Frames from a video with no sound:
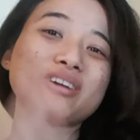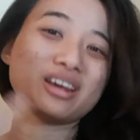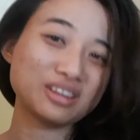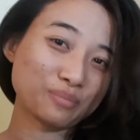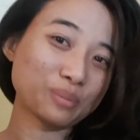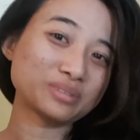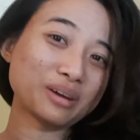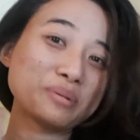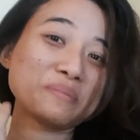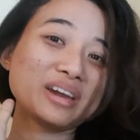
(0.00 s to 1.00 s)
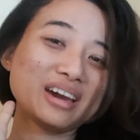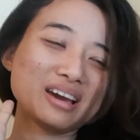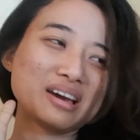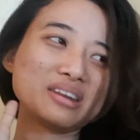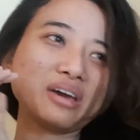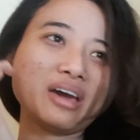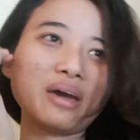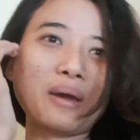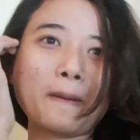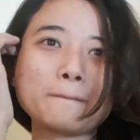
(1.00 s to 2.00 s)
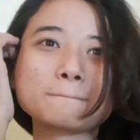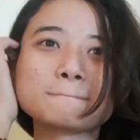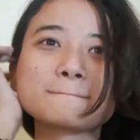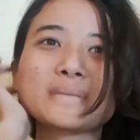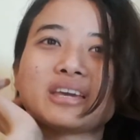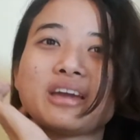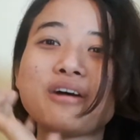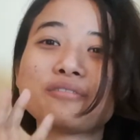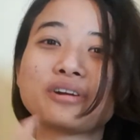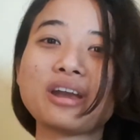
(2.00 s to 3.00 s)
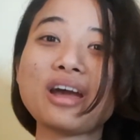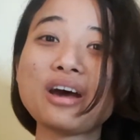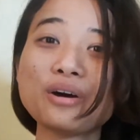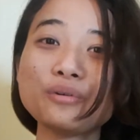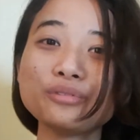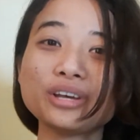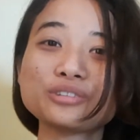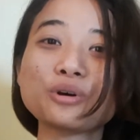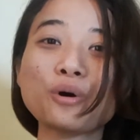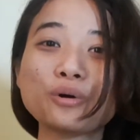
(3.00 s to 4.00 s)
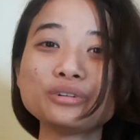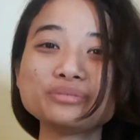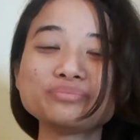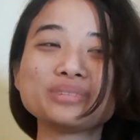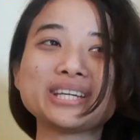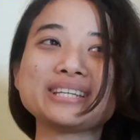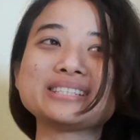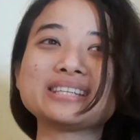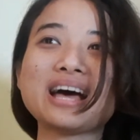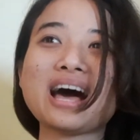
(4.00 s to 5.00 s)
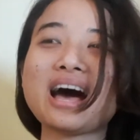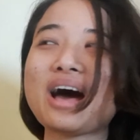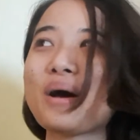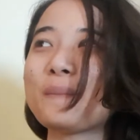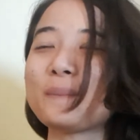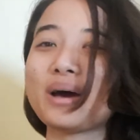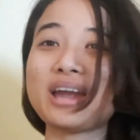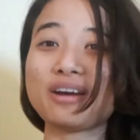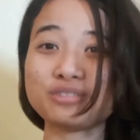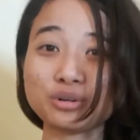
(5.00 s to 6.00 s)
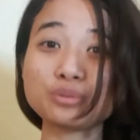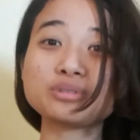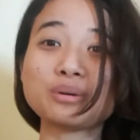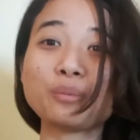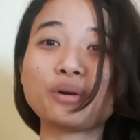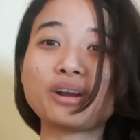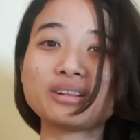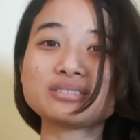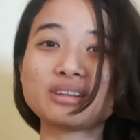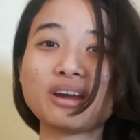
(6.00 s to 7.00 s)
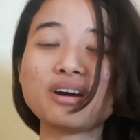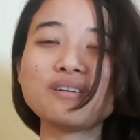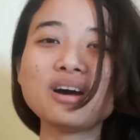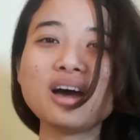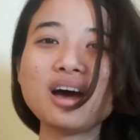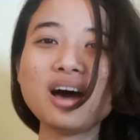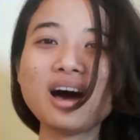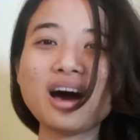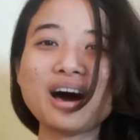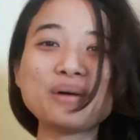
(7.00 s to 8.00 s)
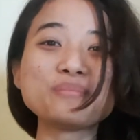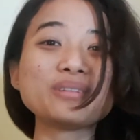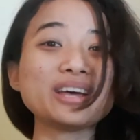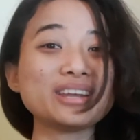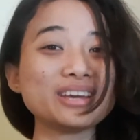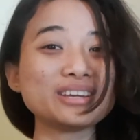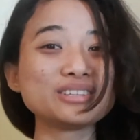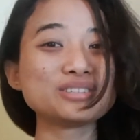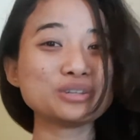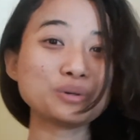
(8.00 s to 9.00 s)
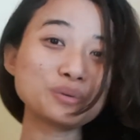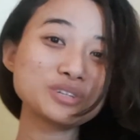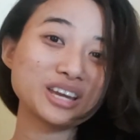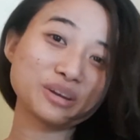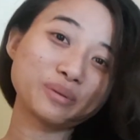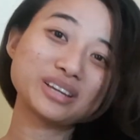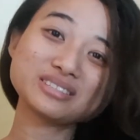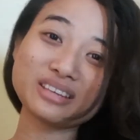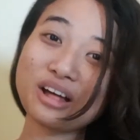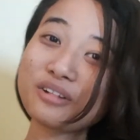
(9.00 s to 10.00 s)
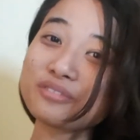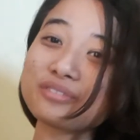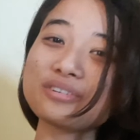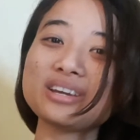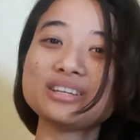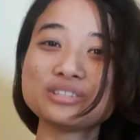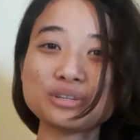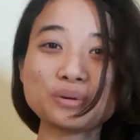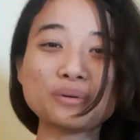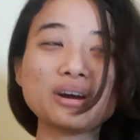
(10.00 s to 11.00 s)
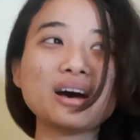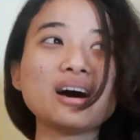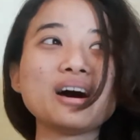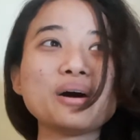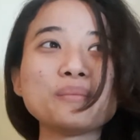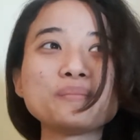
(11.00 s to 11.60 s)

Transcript: idea pops up in my head. And yeah, for now that's all, because I have to go somewhere else now. I'm planning to take myself into a